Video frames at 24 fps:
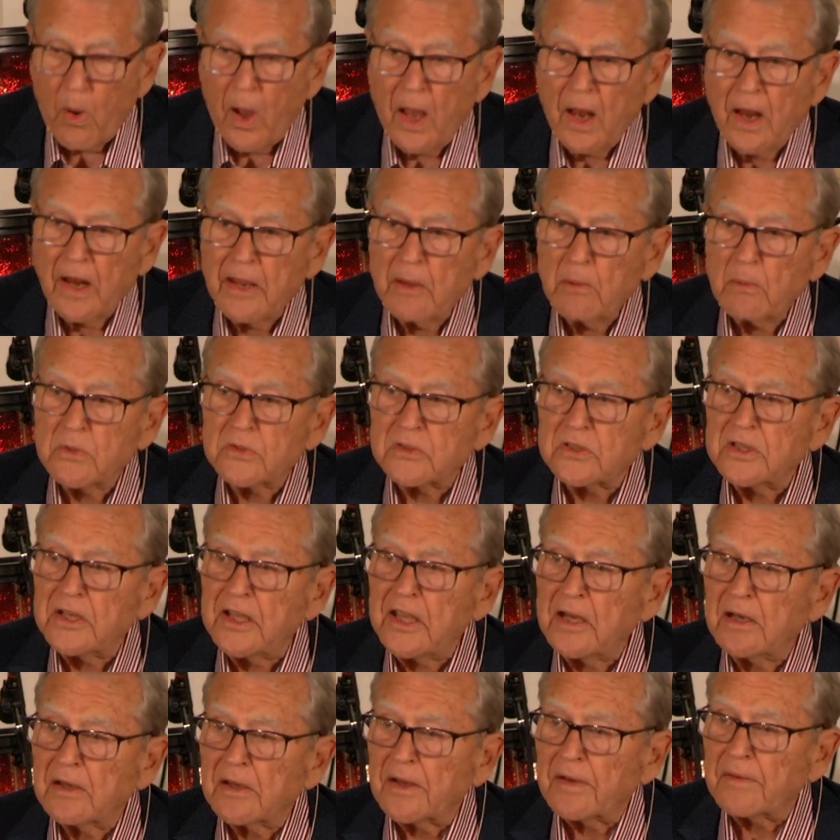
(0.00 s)
While he was in
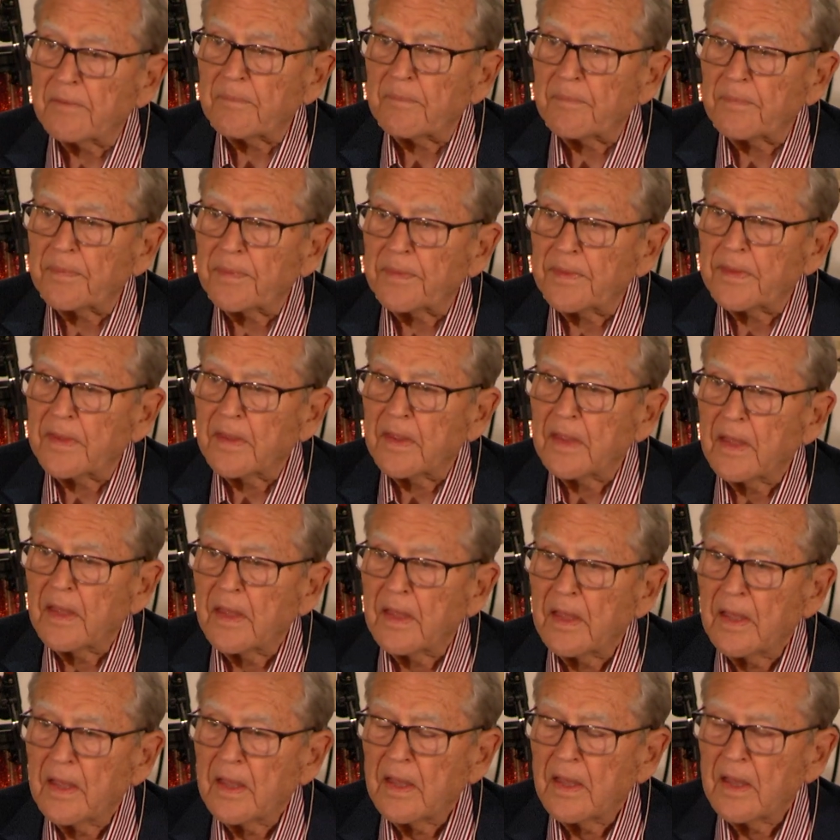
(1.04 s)
England,
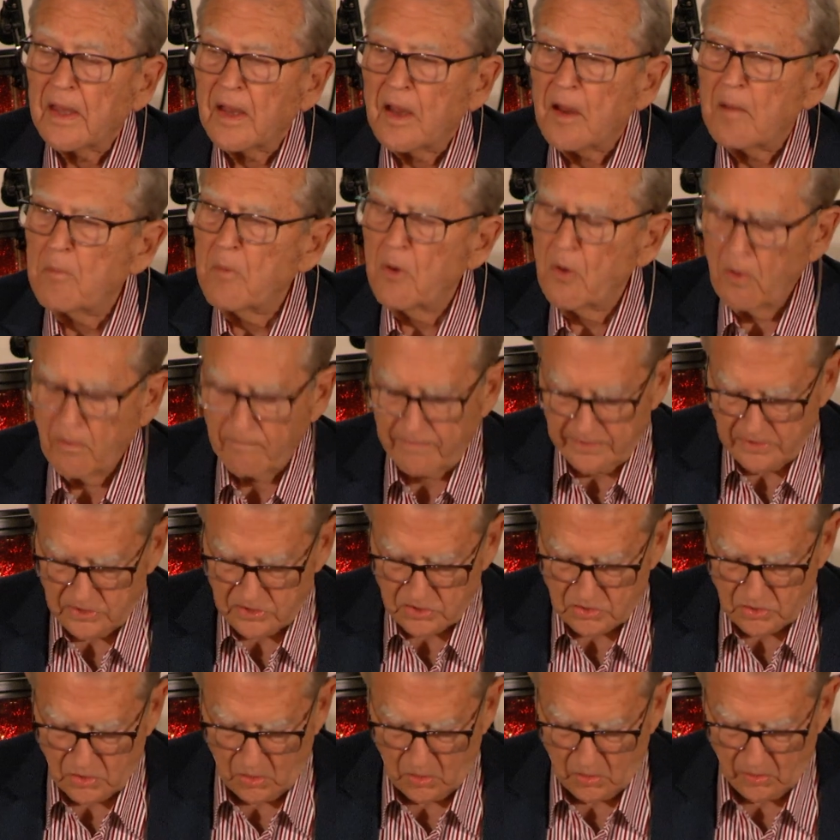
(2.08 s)
a moving
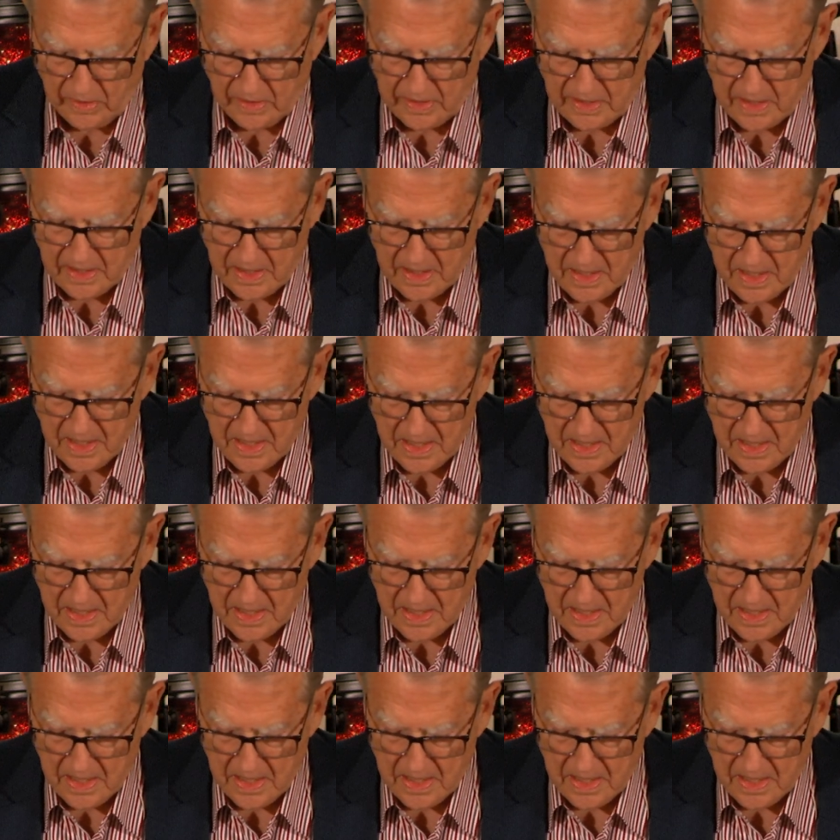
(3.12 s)
story,